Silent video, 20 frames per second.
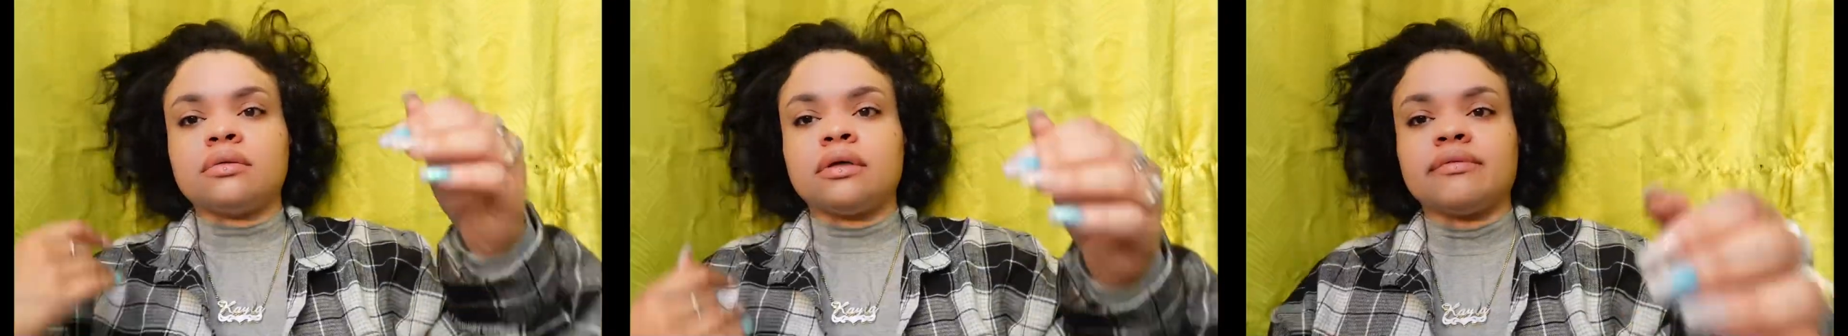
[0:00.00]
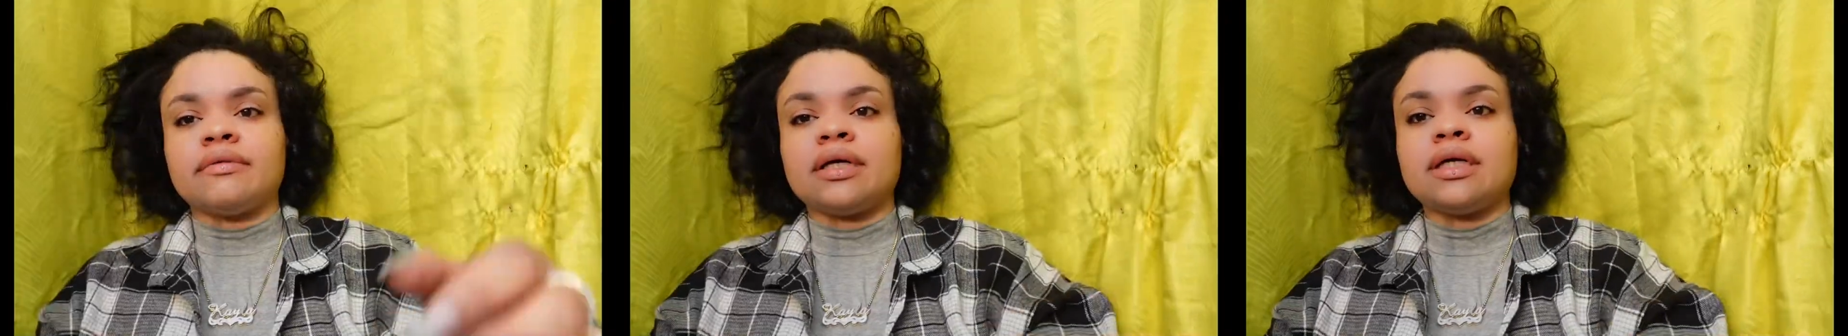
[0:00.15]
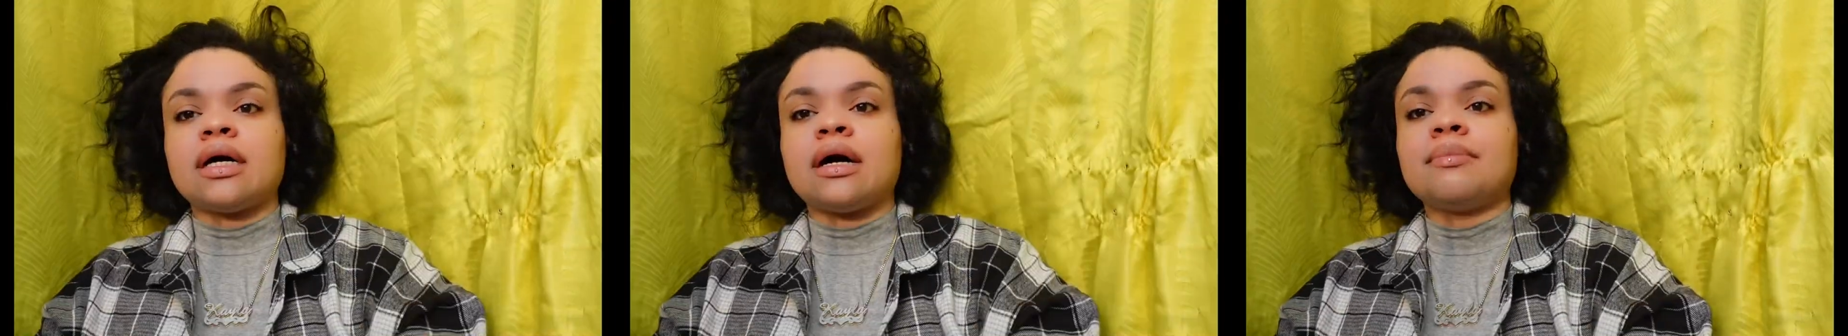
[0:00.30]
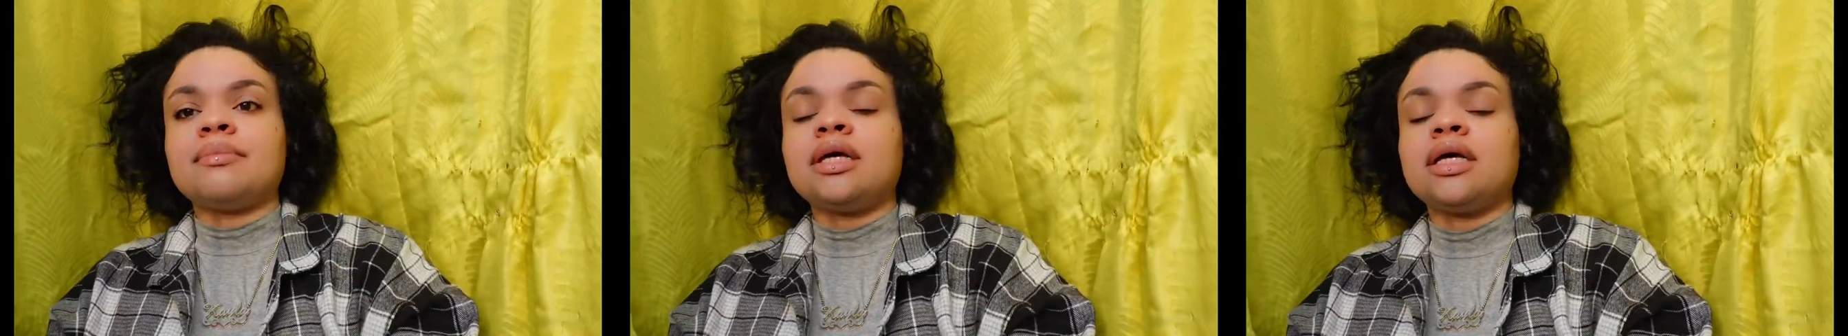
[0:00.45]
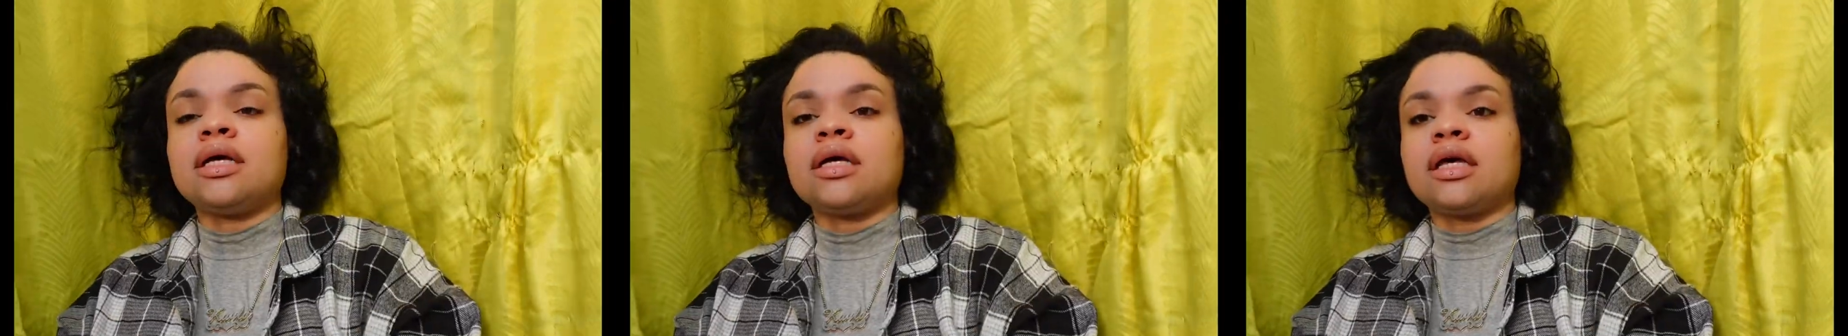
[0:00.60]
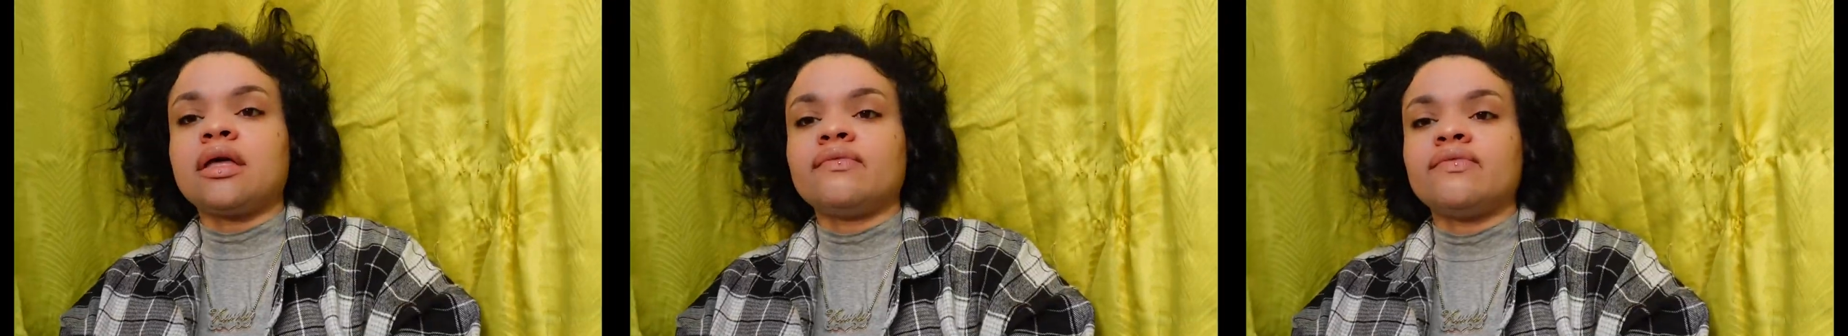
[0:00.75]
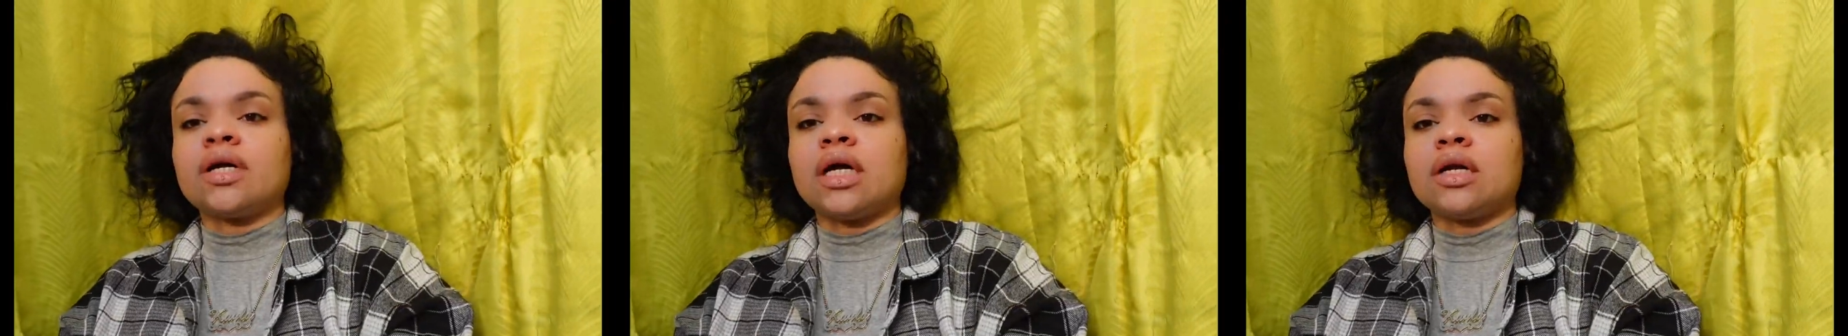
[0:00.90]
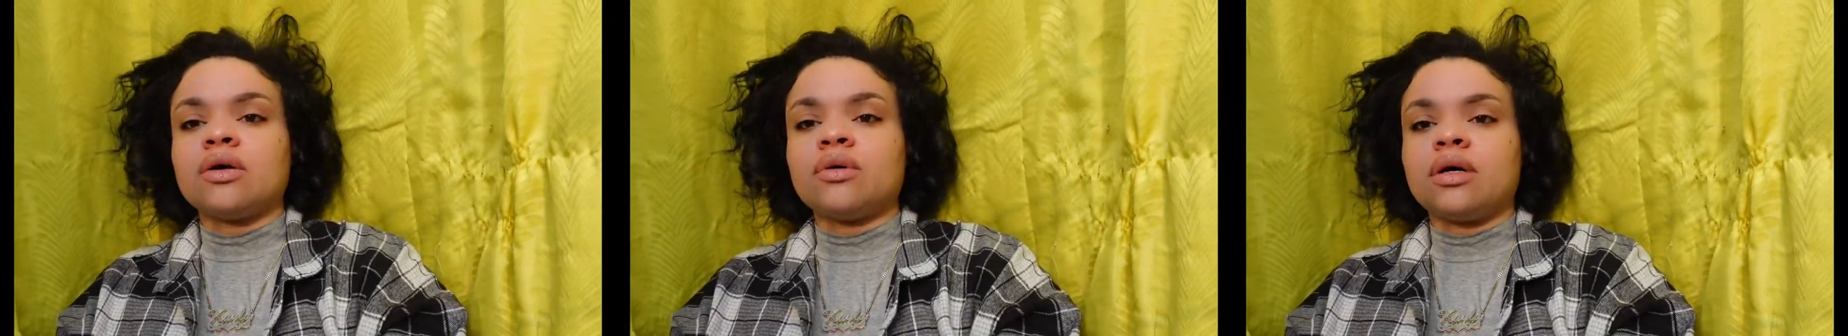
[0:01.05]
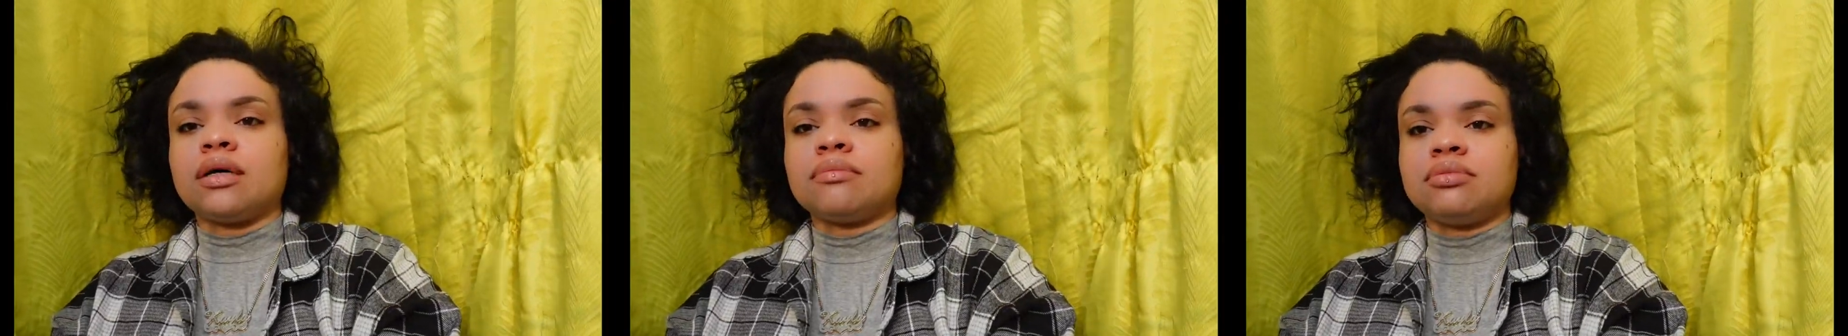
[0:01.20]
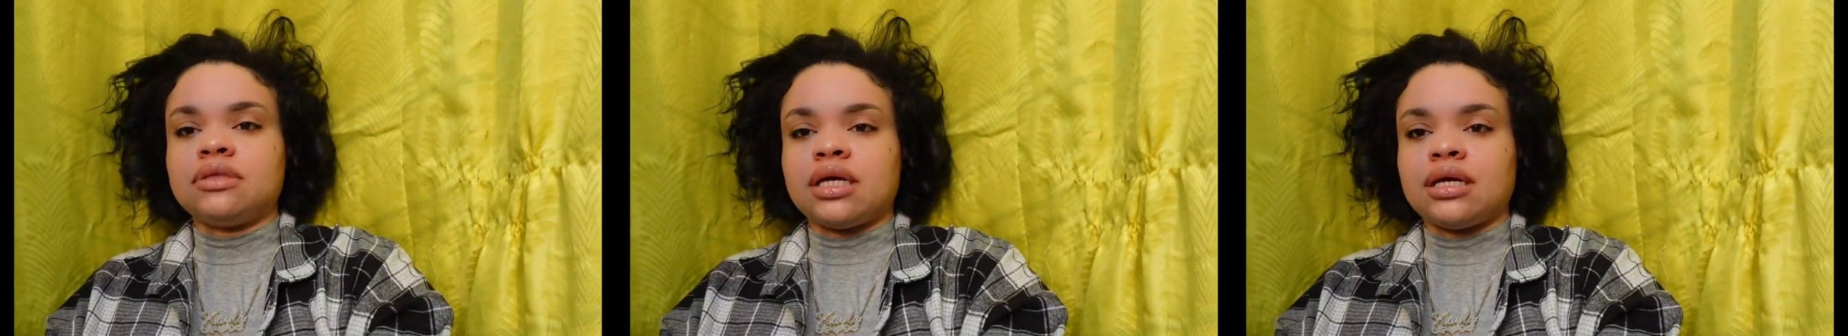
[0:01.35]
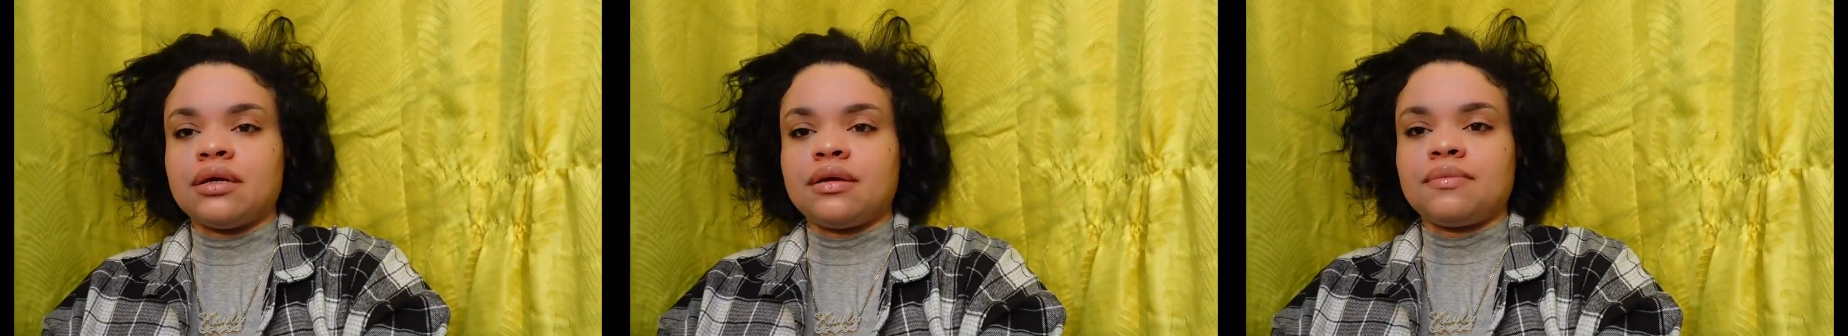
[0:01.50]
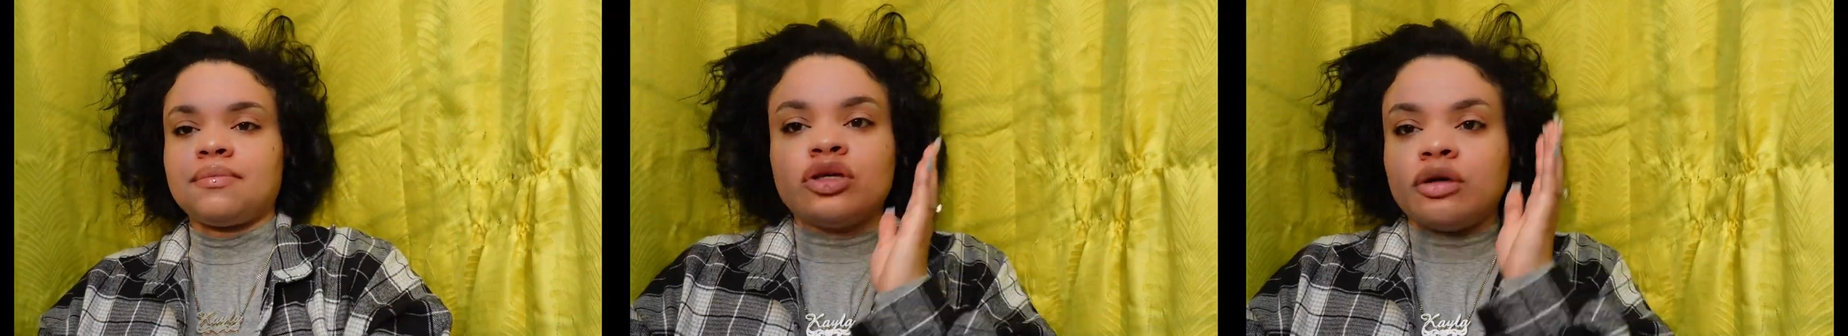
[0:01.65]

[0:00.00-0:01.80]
All right, I'm here to give y'all a little update.